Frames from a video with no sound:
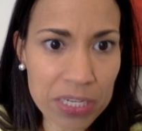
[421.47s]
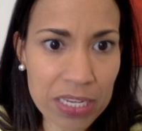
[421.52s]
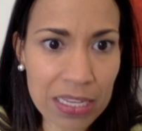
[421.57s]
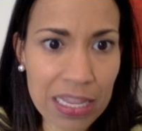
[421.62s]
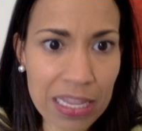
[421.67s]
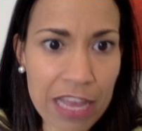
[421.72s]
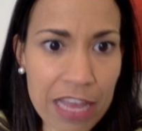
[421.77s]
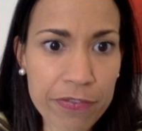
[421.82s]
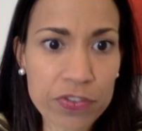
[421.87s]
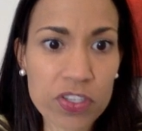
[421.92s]

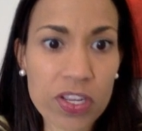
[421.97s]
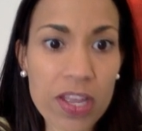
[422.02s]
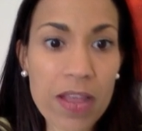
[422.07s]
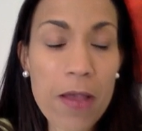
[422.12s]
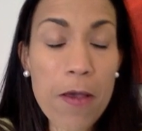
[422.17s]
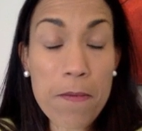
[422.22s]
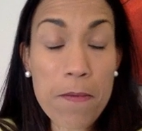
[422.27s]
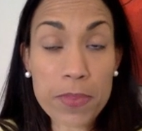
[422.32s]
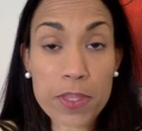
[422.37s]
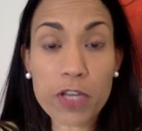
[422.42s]
cleft,
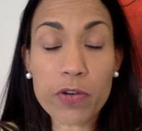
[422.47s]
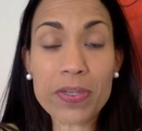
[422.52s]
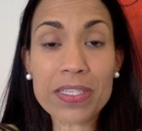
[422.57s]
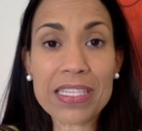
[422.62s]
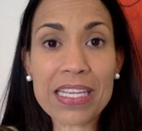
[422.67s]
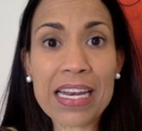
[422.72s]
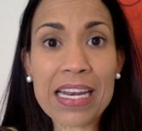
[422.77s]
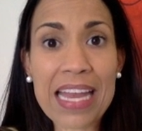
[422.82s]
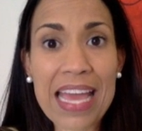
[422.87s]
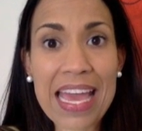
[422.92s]
there is
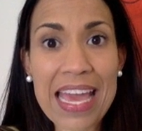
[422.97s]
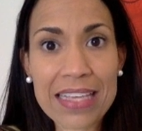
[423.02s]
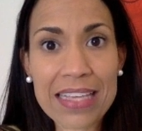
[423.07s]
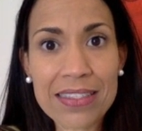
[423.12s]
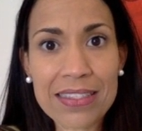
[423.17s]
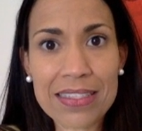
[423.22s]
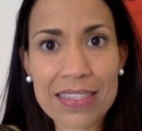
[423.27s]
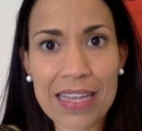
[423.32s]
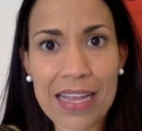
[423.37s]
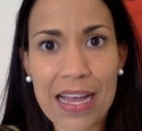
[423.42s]
an
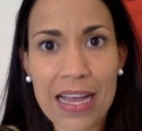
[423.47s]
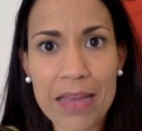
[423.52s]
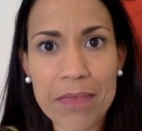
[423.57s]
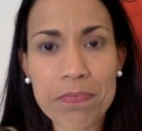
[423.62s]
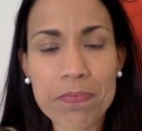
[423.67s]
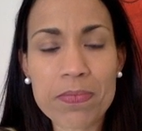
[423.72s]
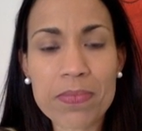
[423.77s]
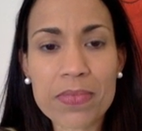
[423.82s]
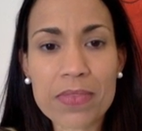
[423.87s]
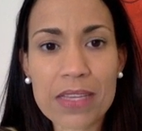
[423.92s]
enzyme,
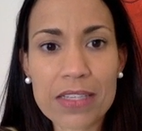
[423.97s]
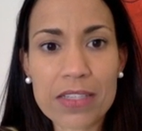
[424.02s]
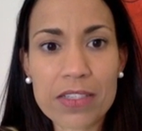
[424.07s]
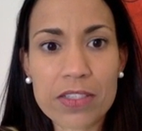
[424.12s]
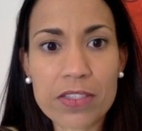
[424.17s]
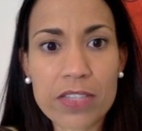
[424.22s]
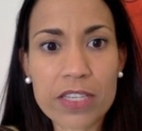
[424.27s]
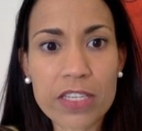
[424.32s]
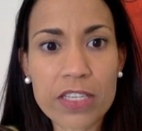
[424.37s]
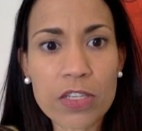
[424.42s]

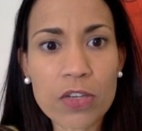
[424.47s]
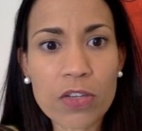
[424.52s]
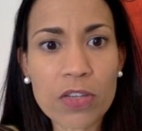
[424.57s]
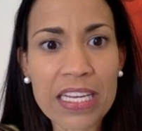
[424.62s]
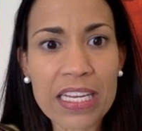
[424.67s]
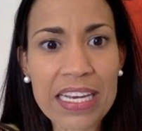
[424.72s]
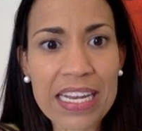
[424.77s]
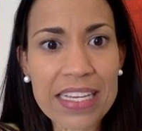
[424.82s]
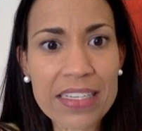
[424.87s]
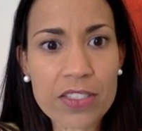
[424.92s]

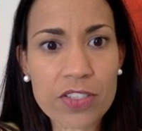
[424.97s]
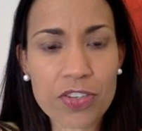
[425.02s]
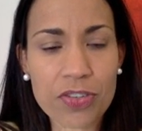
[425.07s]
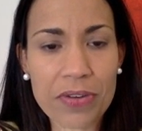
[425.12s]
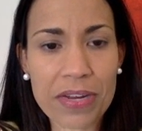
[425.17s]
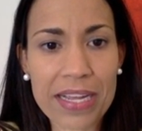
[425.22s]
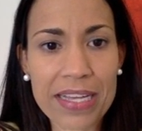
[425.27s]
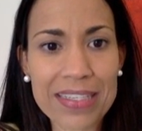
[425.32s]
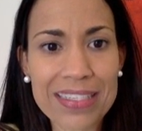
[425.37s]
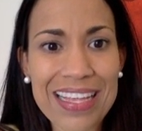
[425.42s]

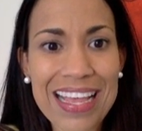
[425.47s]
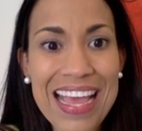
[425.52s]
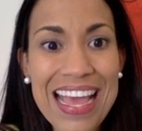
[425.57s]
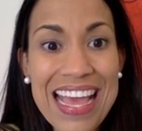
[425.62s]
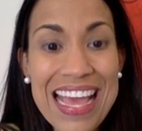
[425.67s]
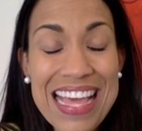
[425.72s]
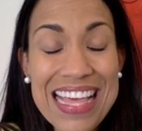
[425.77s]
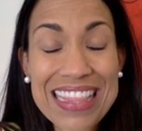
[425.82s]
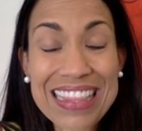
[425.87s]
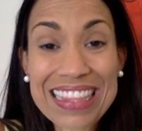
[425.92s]
acetylcholinesterase,
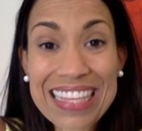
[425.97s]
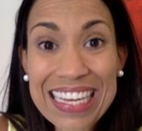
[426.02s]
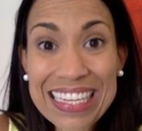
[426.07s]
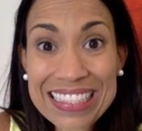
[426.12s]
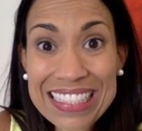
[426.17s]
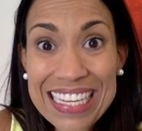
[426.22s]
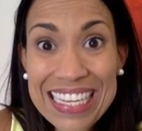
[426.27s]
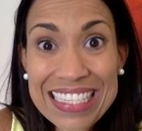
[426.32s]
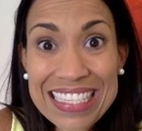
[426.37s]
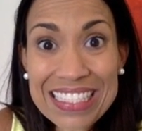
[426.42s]
that
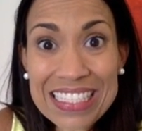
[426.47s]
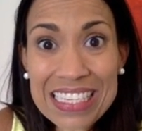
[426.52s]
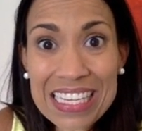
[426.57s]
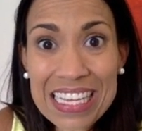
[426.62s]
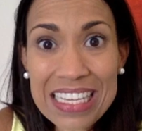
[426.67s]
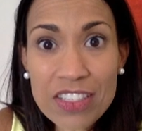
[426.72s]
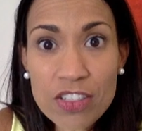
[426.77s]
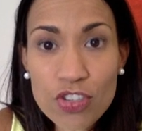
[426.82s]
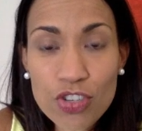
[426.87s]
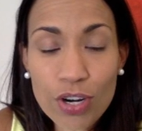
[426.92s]
is
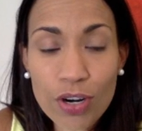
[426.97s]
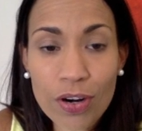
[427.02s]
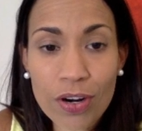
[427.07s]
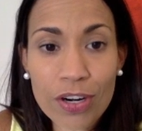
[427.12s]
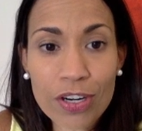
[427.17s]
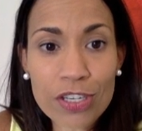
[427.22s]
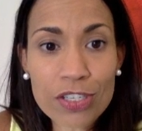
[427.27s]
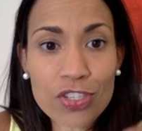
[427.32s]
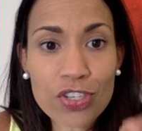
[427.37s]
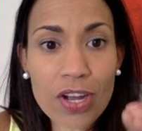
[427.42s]
in
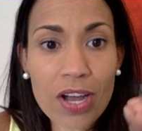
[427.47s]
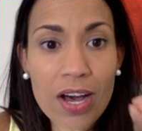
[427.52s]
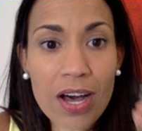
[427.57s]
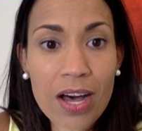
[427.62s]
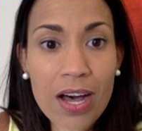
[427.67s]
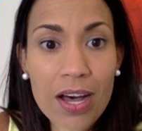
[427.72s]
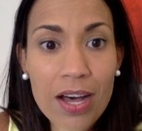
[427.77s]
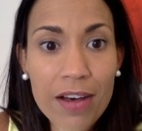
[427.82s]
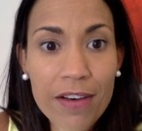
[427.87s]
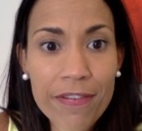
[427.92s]
charge
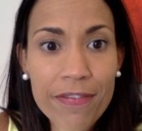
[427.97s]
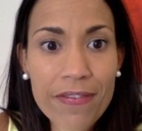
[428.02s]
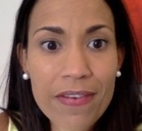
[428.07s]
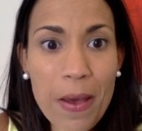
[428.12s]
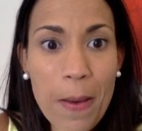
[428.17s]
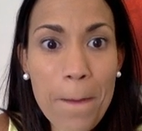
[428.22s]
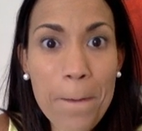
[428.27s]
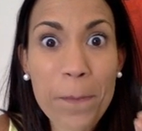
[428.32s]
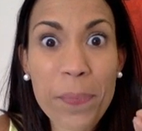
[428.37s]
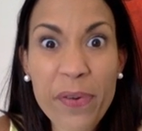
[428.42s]
of
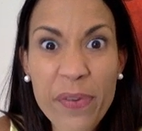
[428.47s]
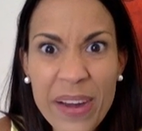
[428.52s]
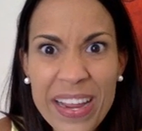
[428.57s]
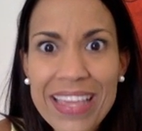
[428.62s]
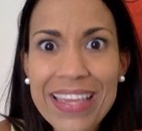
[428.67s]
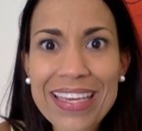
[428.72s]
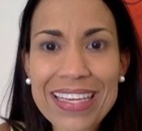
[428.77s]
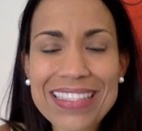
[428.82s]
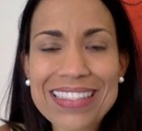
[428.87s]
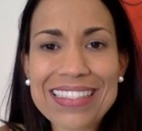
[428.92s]

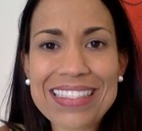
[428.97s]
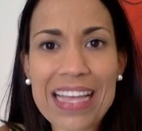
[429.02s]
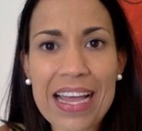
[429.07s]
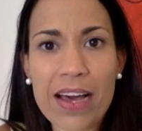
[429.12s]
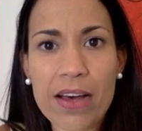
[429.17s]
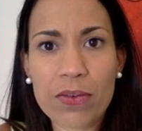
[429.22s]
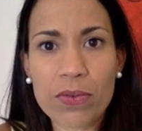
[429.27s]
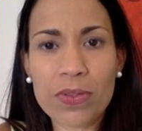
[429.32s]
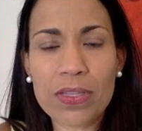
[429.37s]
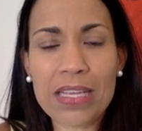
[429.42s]
breaking
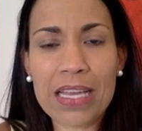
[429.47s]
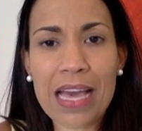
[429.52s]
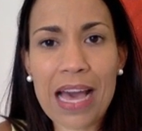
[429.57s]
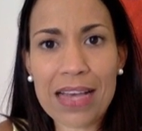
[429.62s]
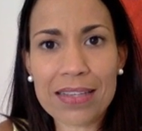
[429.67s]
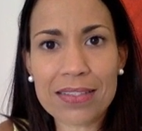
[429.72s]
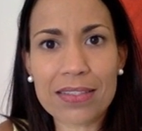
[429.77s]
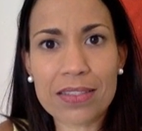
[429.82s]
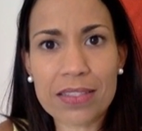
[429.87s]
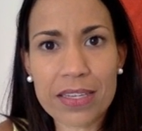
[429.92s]
down the
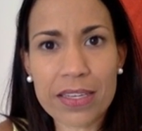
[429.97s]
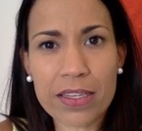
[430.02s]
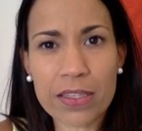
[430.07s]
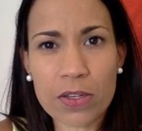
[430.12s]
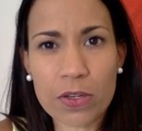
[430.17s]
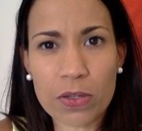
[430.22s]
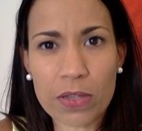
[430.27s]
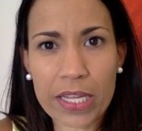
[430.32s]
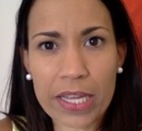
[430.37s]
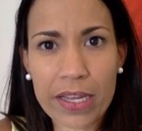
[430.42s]

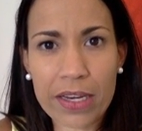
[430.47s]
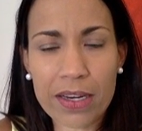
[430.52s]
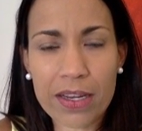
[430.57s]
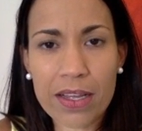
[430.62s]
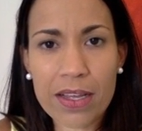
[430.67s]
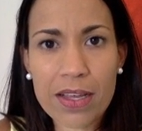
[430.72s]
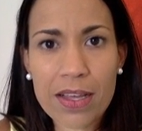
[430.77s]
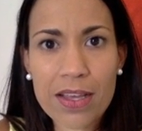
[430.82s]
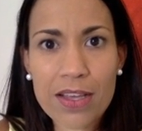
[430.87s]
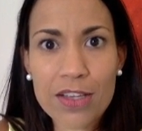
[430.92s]
acetylcholine,
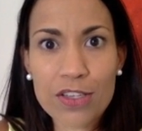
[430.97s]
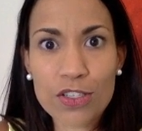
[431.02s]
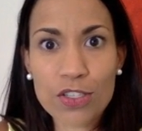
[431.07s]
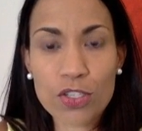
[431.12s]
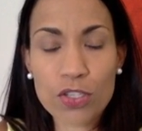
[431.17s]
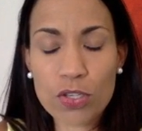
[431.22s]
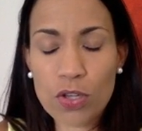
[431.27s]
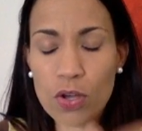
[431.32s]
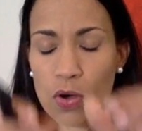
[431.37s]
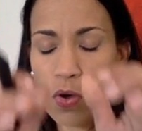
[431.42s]

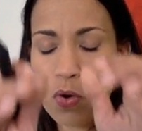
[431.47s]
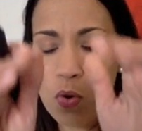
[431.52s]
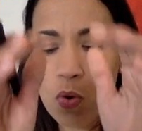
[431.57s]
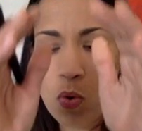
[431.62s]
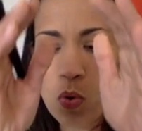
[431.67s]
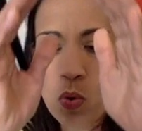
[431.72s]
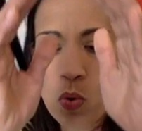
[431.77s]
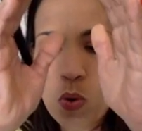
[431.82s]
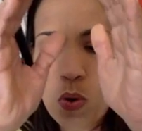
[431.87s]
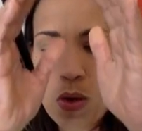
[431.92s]

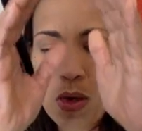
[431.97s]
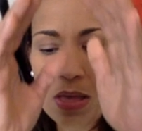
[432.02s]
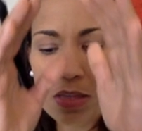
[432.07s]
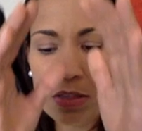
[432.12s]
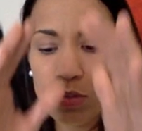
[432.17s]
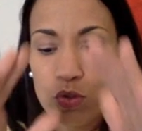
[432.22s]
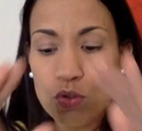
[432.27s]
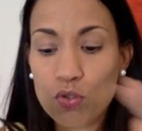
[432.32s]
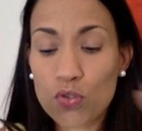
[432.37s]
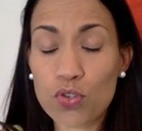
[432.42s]
so
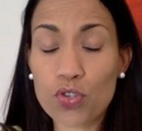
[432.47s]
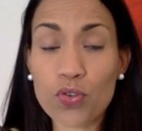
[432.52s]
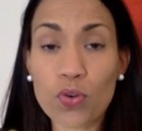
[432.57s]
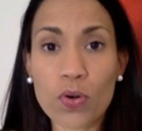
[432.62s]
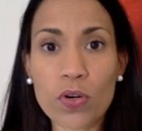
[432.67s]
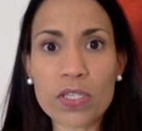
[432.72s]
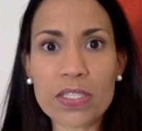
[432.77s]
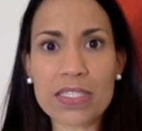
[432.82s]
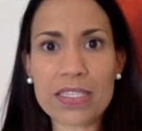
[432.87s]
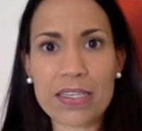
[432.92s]
to
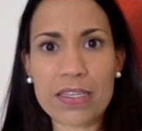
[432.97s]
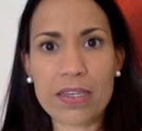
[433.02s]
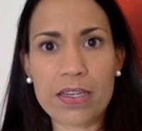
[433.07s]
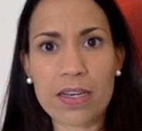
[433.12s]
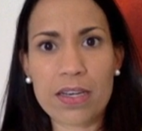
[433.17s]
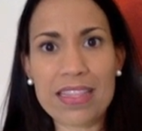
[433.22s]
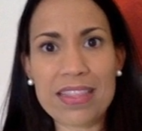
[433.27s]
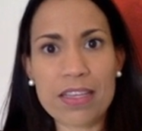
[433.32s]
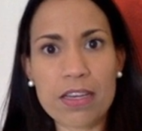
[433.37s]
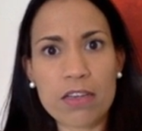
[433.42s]

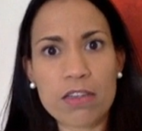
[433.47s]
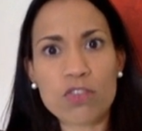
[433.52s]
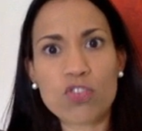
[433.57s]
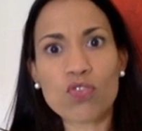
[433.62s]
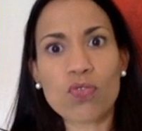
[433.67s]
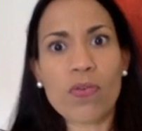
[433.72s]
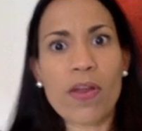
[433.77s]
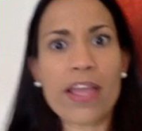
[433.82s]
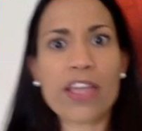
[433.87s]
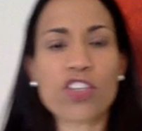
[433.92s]
shorten the
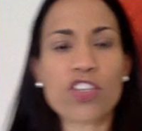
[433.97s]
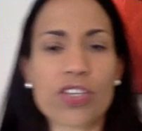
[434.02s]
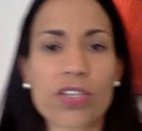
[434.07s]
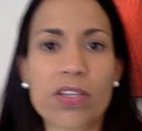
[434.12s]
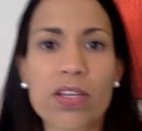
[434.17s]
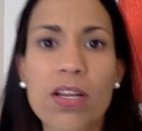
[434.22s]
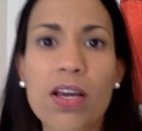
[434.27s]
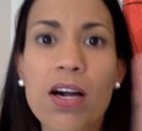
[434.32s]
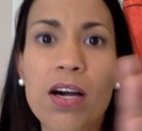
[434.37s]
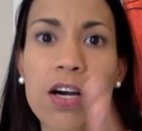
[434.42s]

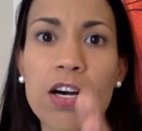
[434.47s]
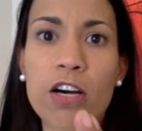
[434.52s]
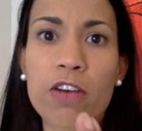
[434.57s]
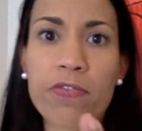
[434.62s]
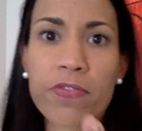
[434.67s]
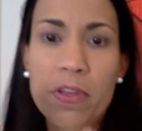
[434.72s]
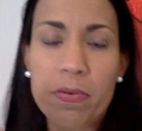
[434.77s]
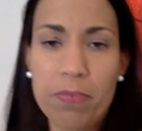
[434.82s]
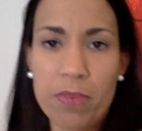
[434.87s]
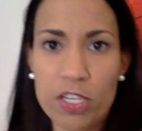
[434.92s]
duration
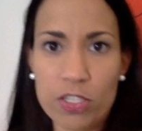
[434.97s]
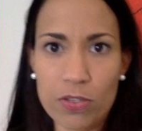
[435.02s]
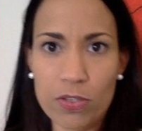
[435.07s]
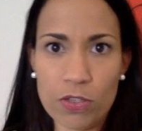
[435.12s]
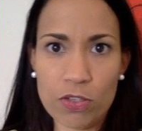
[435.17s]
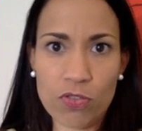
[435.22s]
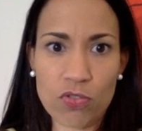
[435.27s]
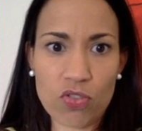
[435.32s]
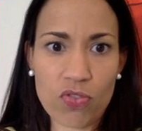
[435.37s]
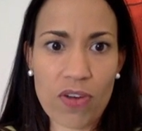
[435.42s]
of the muscle
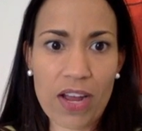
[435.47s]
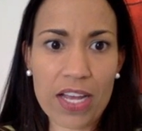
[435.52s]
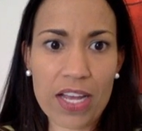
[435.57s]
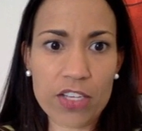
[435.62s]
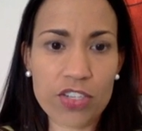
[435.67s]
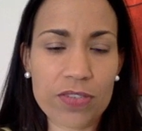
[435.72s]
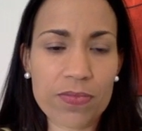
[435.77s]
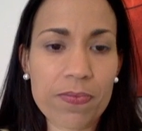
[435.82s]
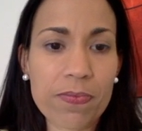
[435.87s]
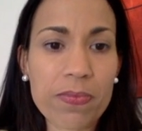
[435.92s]
contraction.